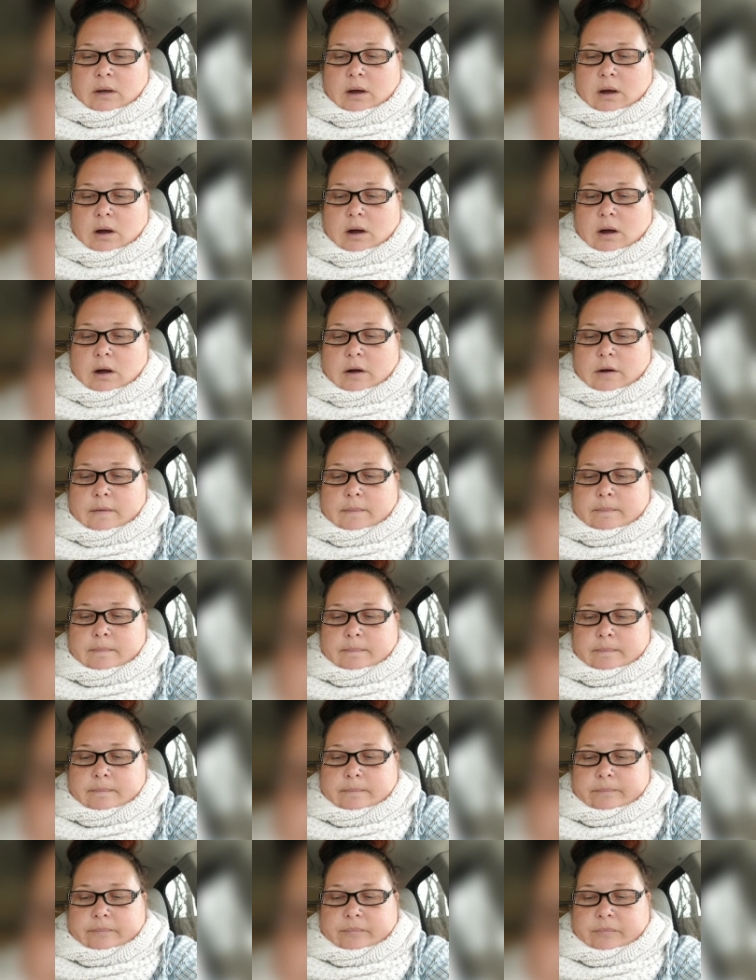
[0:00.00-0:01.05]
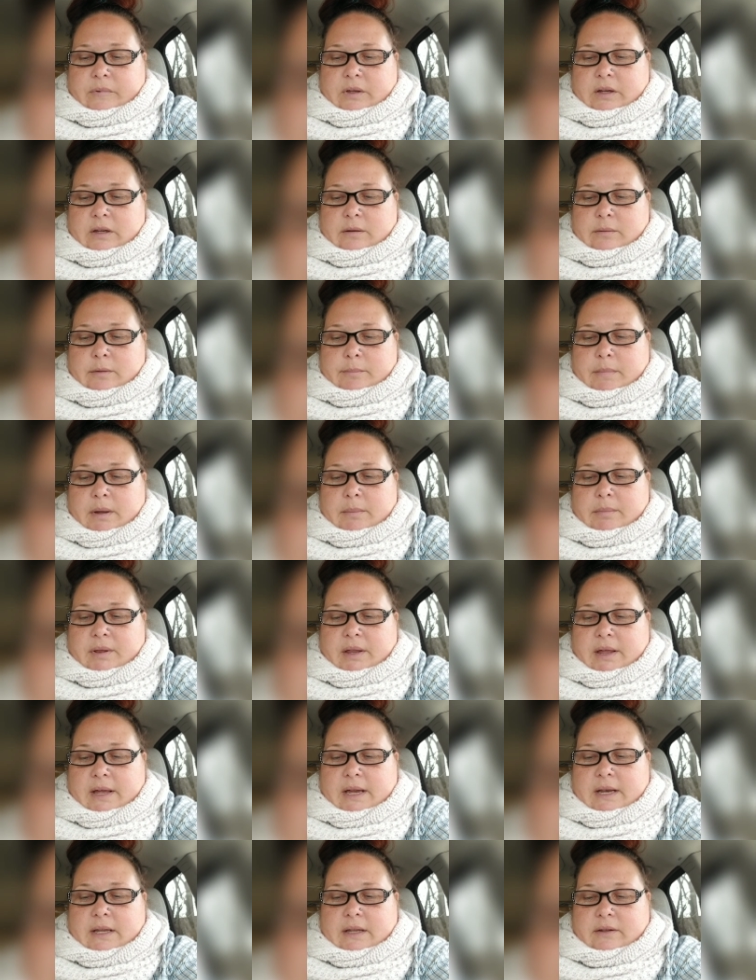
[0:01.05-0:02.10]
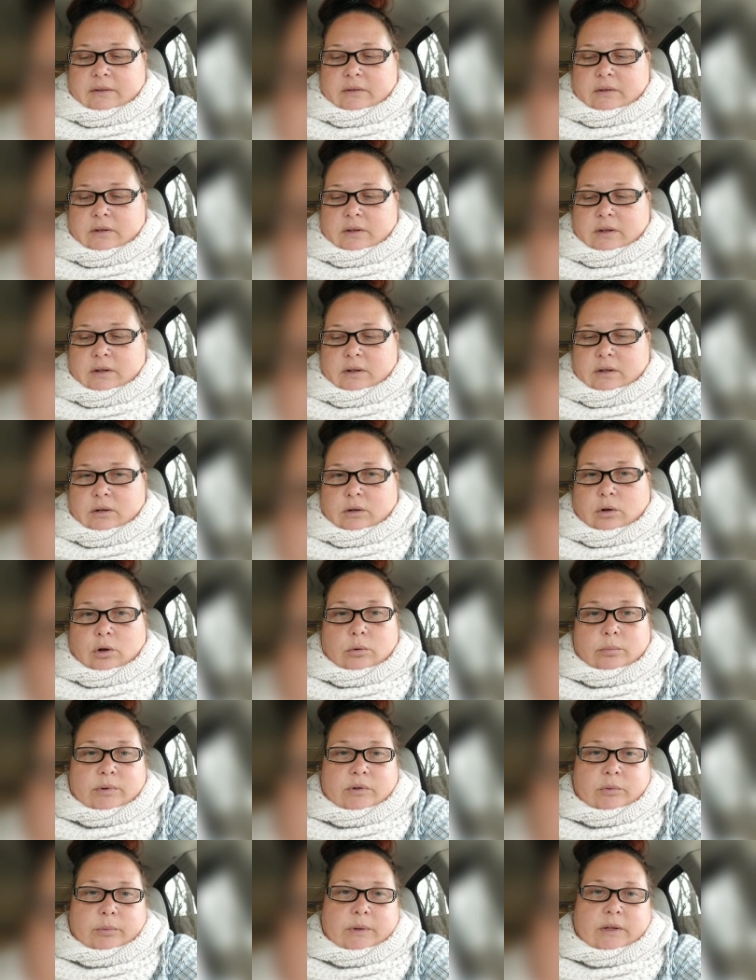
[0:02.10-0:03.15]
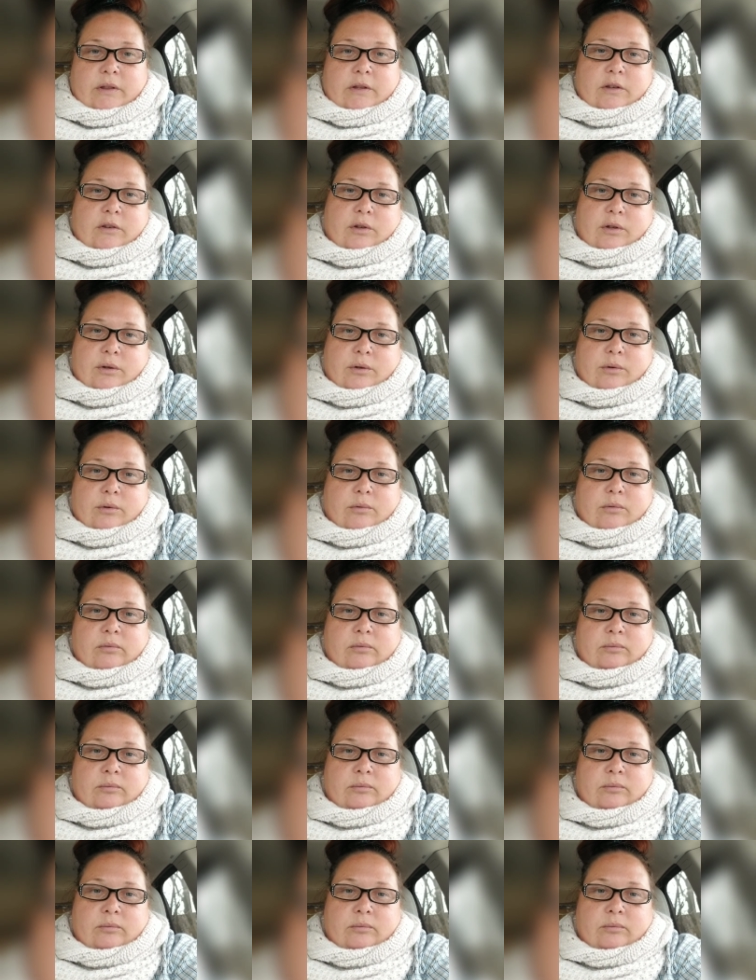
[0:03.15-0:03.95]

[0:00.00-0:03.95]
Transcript: my plan is to go between the two,